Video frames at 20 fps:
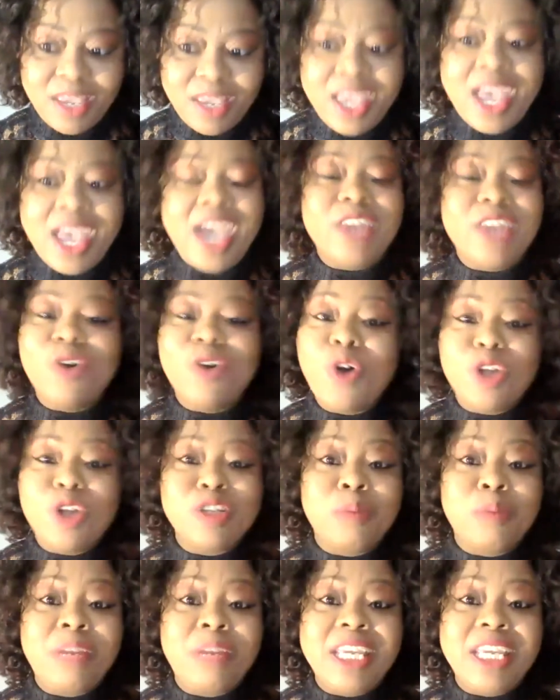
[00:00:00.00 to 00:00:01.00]
And
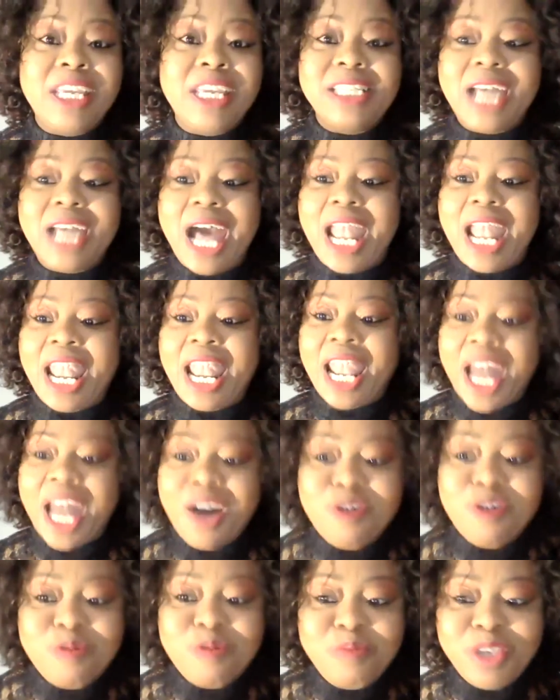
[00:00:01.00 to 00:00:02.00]
also, please
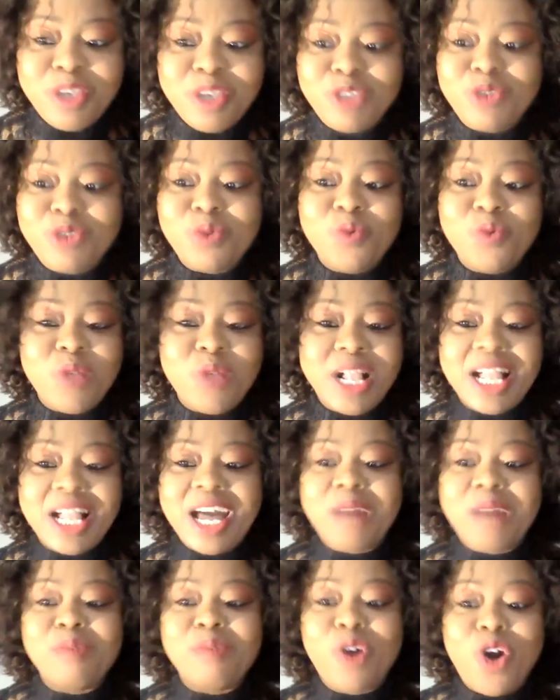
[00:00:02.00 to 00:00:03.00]
allow me to
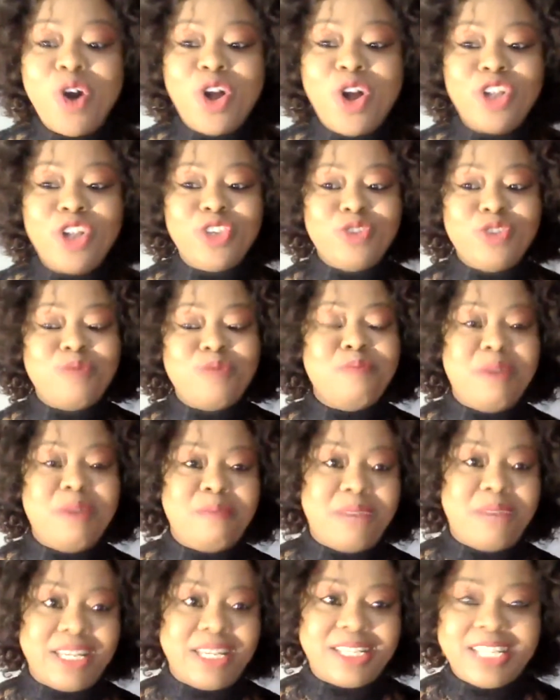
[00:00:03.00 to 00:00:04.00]
welcome all new
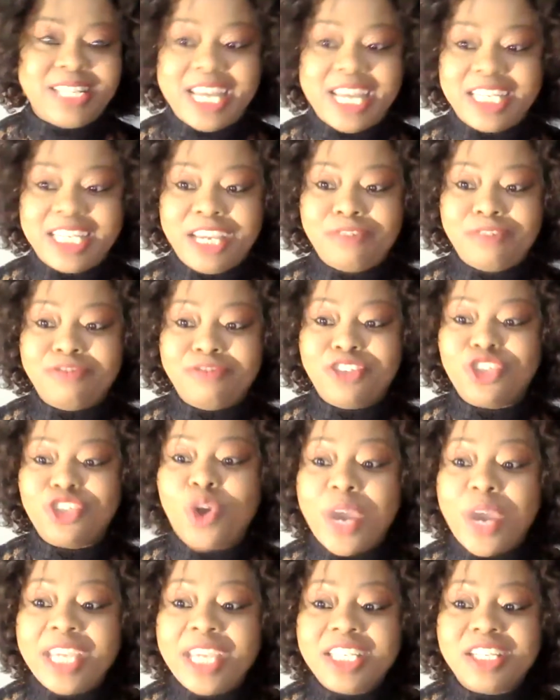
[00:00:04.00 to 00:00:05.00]
members that have
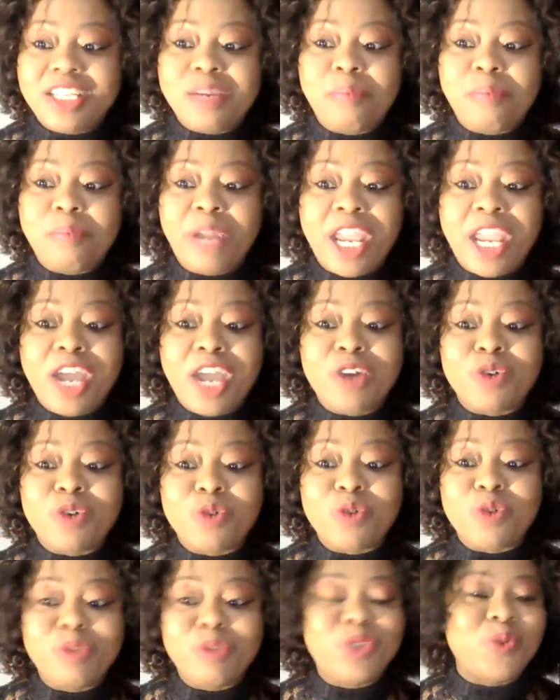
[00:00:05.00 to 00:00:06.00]
joined the prayer
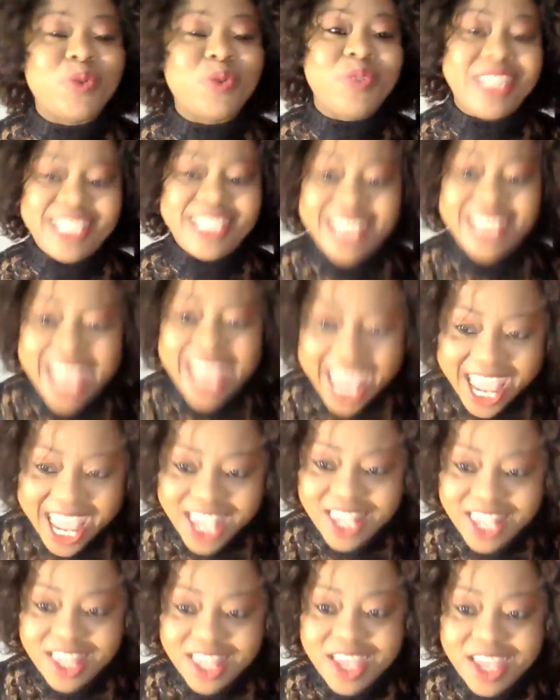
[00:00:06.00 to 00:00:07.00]
room
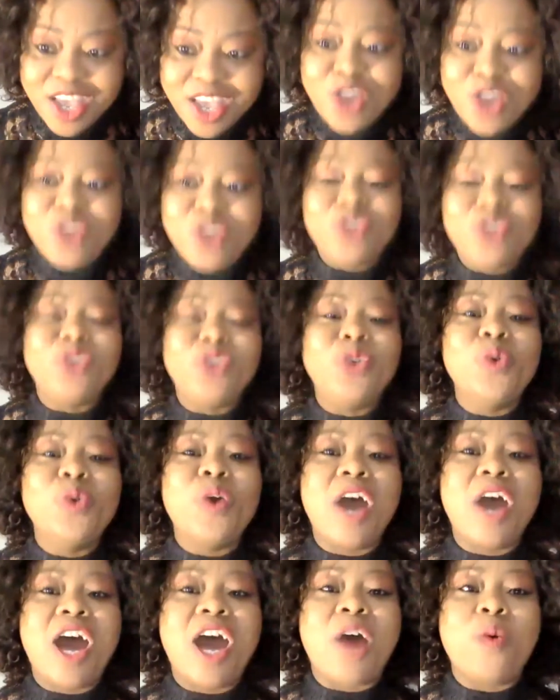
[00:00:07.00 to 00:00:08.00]
today.
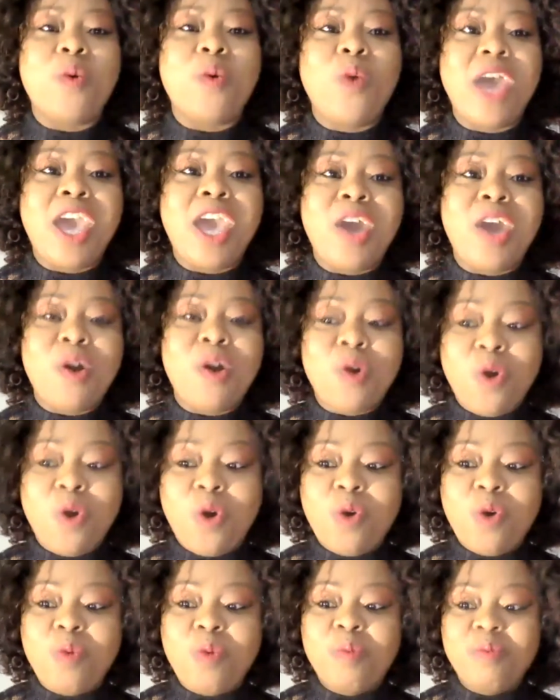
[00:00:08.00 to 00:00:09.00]
You are where
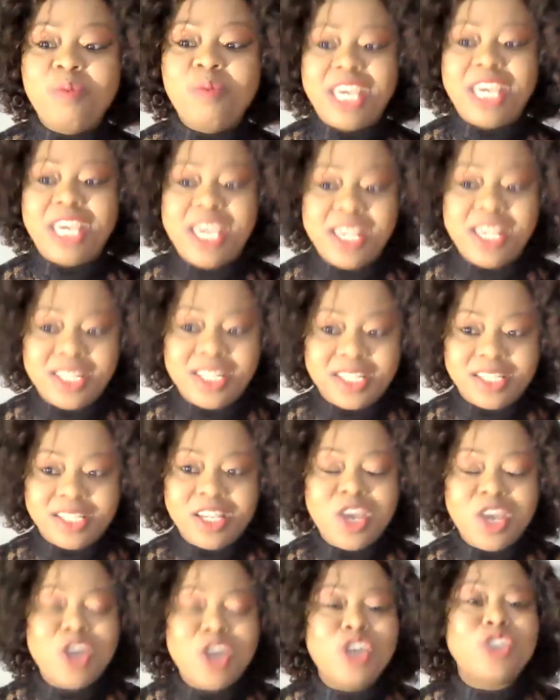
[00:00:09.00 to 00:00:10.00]
home is.
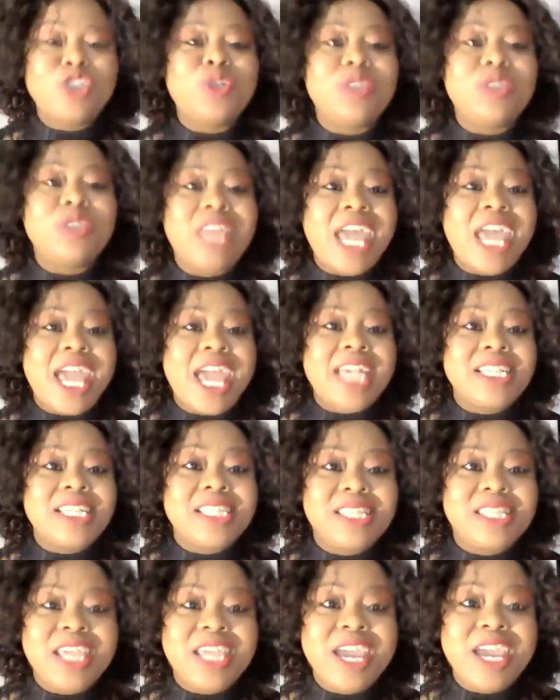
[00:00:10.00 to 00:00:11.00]
Today's
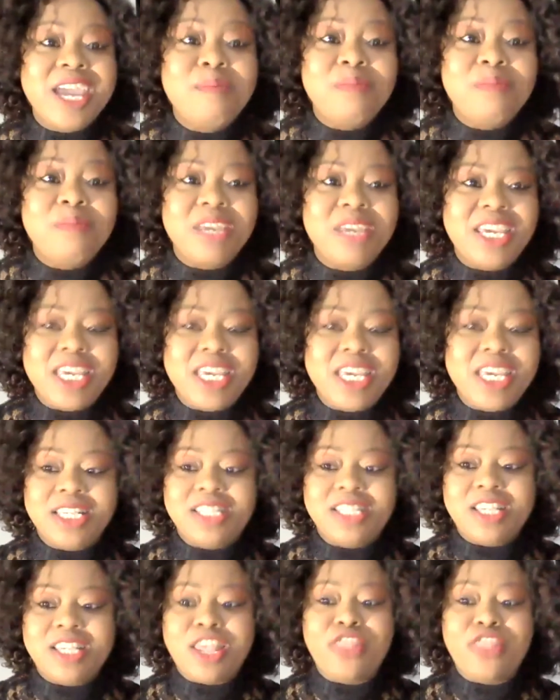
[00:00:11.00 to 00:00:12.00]
theme
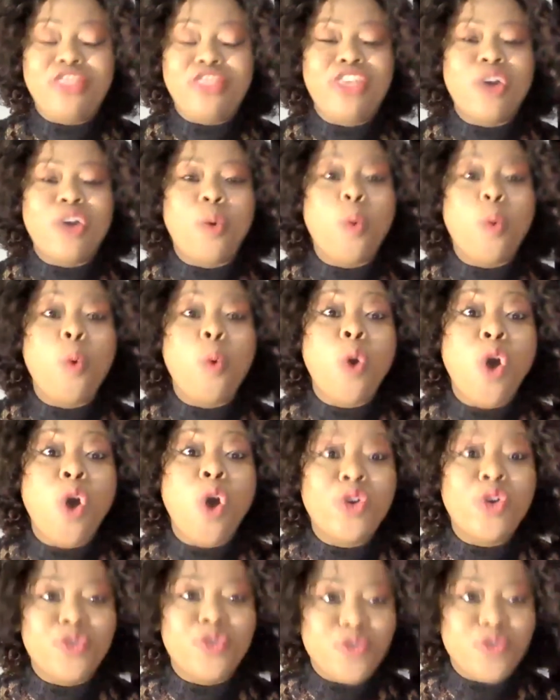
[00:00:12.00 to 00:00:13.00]
is the
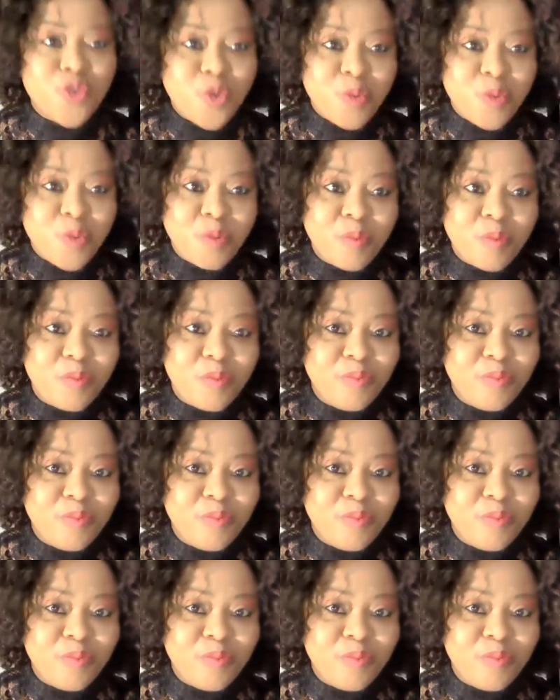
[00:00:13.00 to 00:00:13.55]
war room.